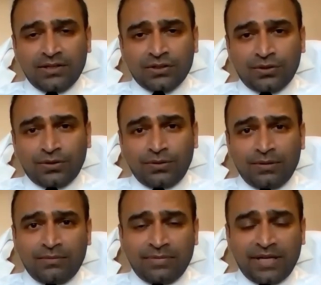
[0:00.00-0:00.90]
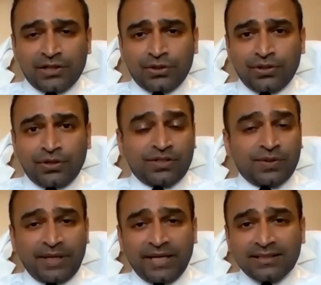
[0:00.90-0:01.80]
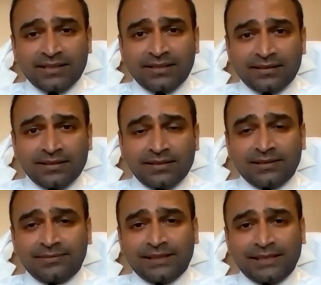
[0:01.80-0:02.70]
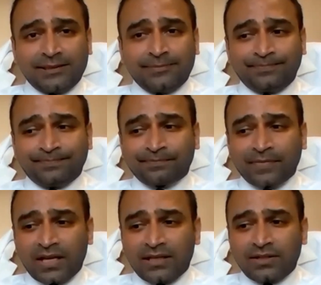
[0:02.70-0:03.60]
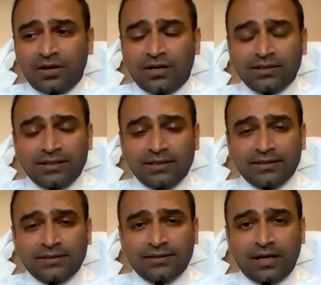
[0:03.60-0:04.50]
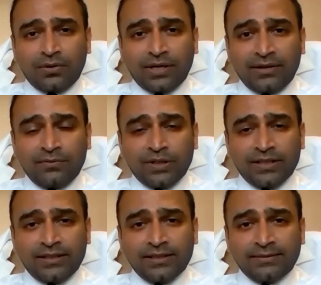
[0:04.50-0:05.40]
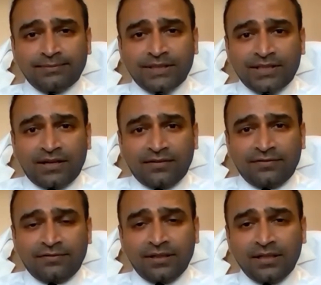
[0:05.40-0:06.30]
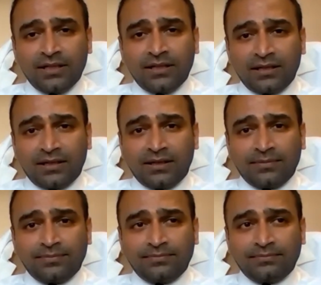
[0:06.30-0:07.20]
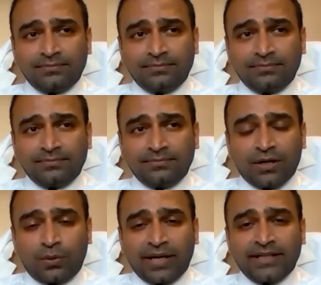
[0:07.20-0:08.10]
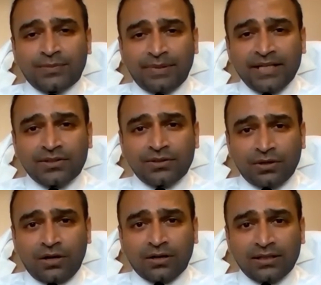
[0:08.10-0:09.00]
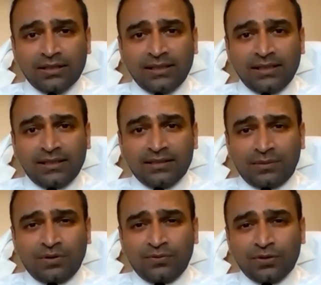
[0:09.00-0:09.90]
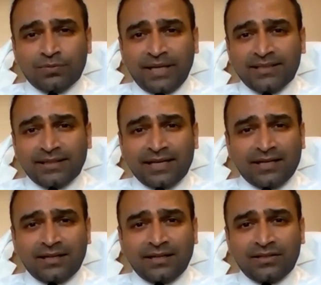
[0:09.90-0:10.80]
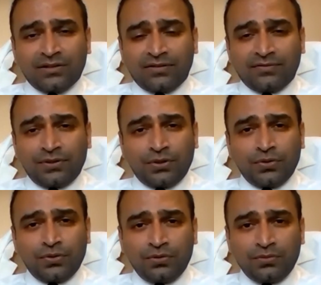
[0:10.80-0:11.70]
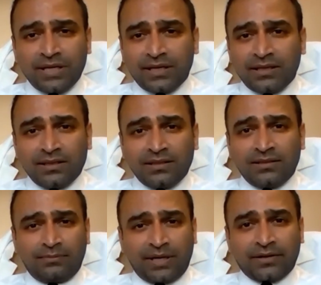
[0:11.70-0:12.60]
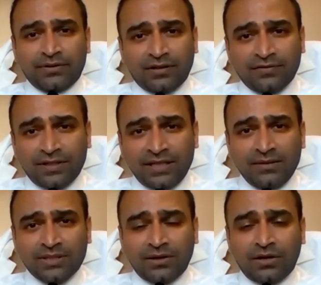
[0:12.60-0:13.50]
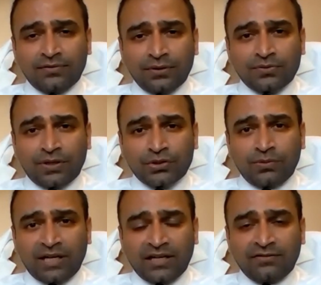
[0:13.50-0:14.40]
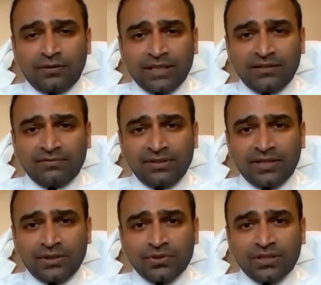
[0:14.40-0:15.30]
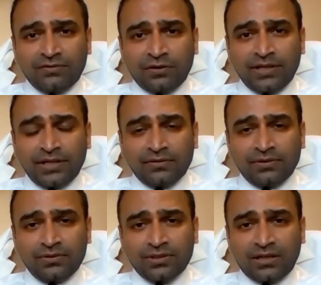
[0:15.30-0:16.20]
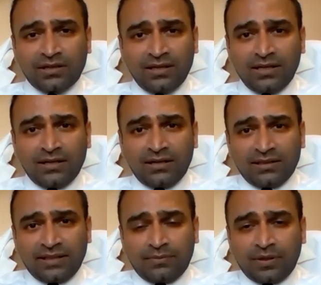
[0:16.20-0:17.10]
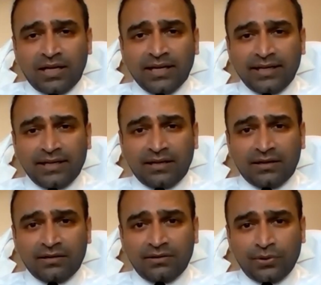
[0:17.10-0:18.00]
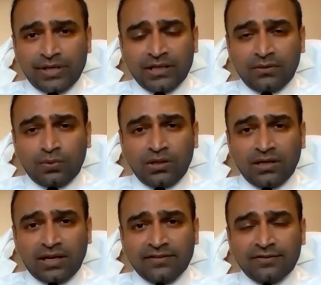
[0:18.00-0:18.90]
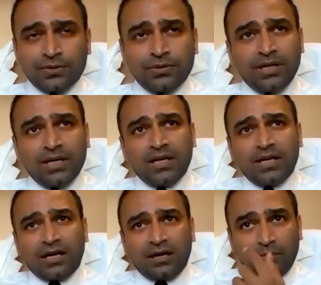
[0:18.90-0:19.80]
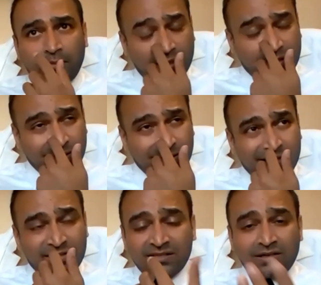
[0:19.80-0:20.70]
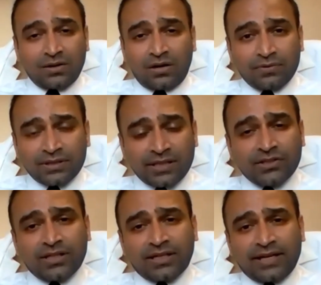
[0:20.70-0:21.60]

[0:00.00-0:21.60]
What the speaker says: So make sure your space is not crowded with the stuff. You have a quiet space to talk. Some of those basic etiquettes of Zoom and Microsoft Teams and all of those virtual platforms that we are using for interviews they apply in our real world life too. But it's just a conversation.